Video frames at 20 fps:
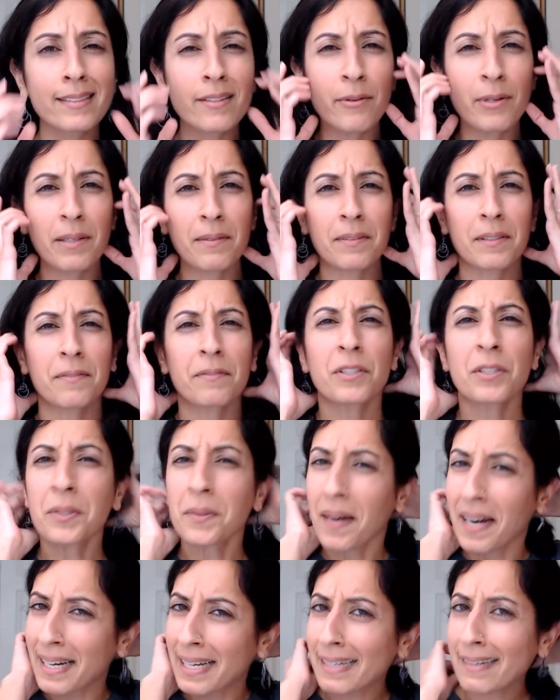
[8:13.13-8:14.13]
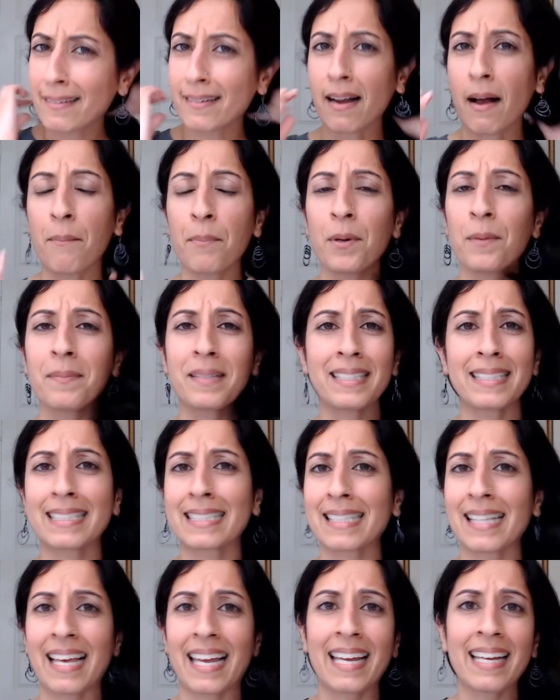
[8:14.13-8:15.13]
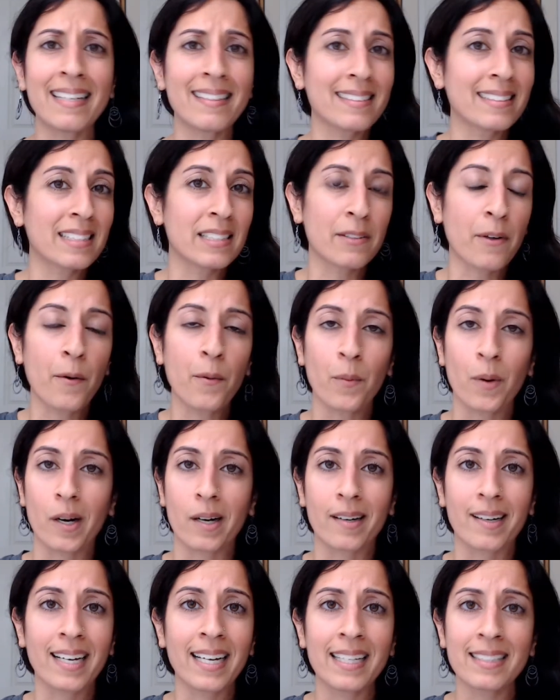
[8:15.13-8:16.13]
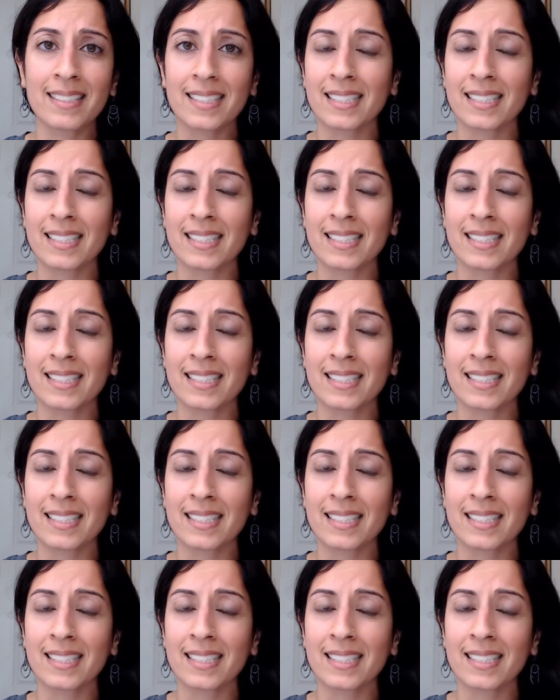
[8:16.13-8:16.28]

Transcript: So even if you're running a couple minutes late, it's no worry.